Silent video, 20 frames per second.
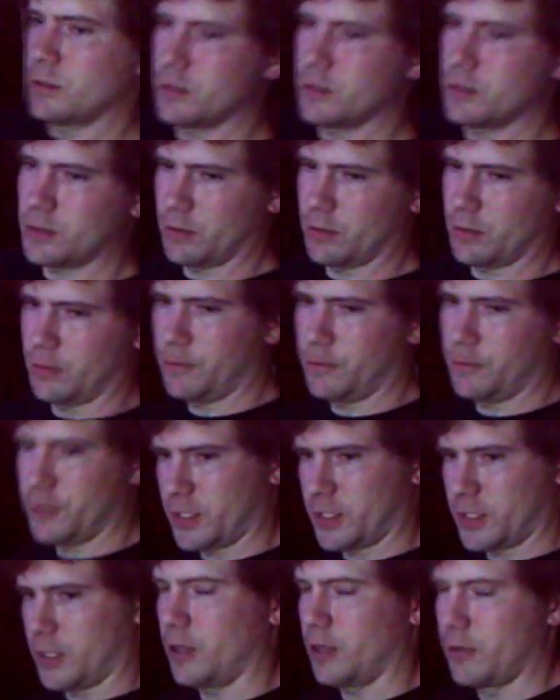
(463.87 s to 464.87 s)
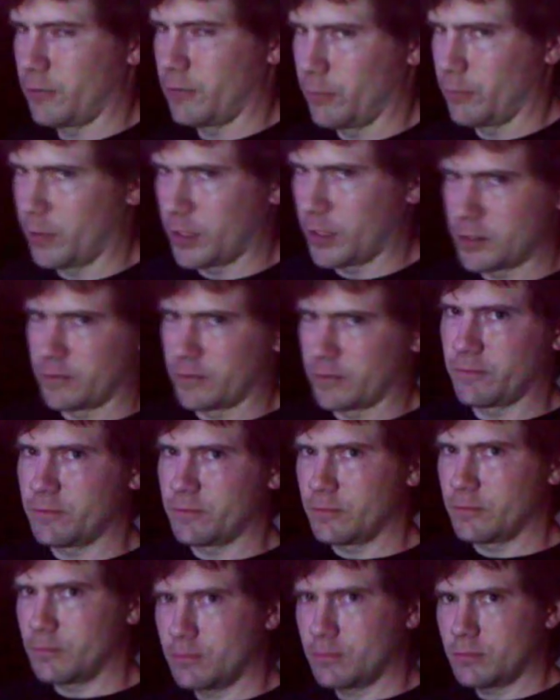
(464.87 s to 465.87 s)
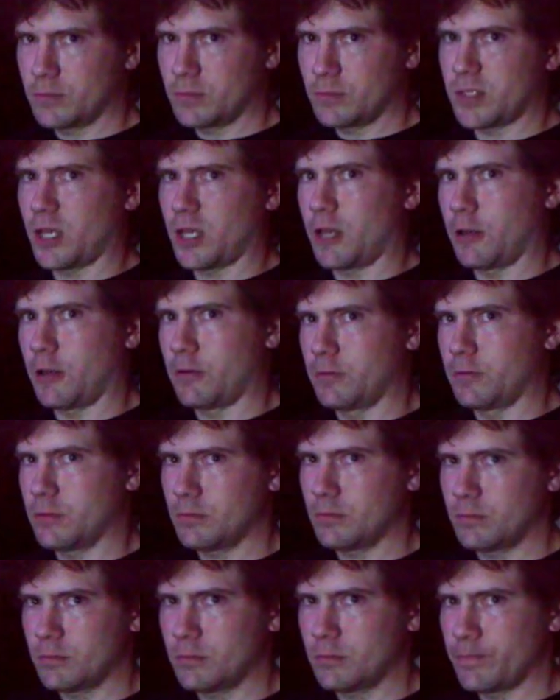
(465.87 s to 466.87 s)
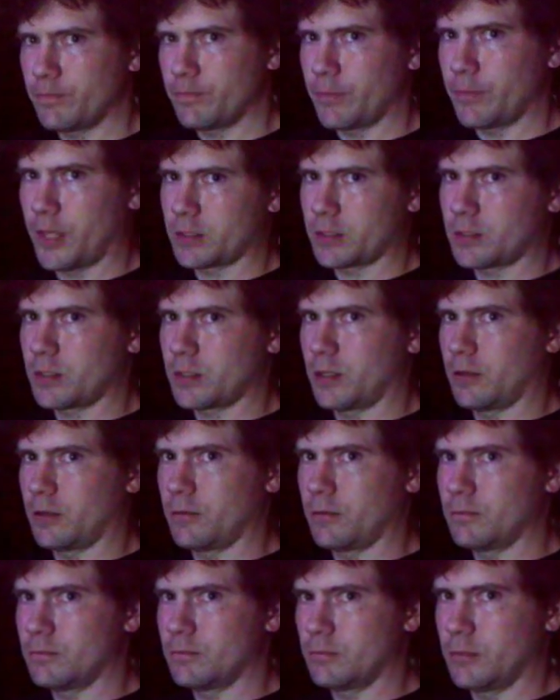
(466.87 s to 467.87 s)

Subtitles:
So it puts out 100 watts of sound maxed out,